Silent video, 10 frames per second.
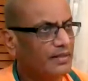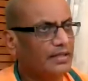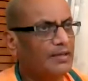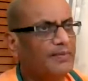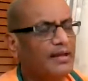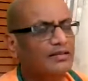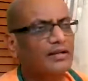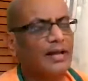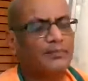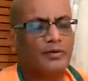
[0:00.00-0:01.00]
I keep another
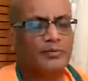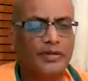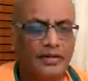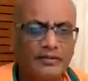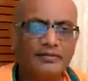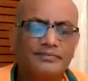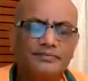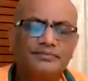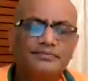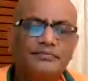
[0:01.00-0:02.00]
laptop here.
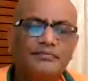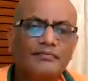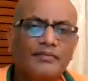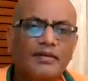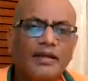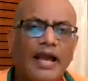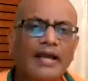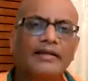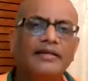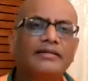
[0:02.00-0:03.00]

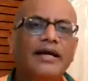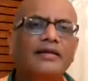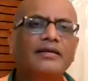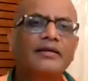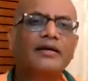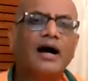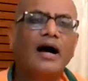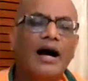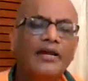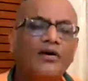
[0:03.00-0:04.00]
And in that,
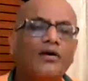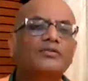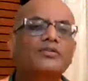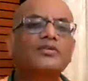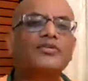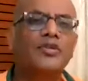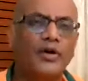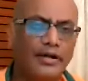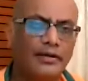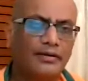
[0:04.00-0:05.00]
I also
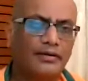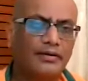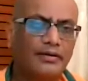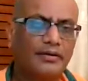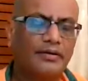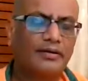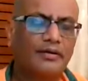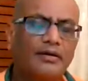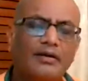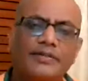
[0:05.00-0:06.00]
join
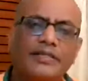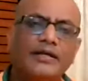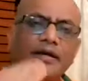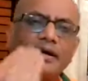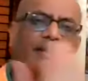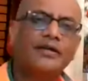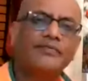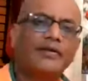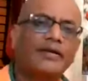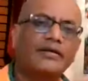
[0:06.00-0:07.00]
with a
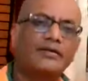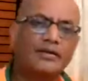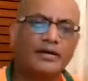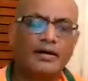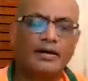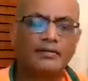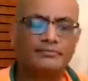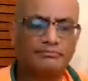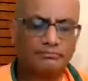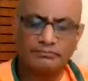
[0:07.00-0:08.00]
different,
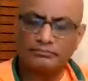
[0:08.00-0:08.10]
what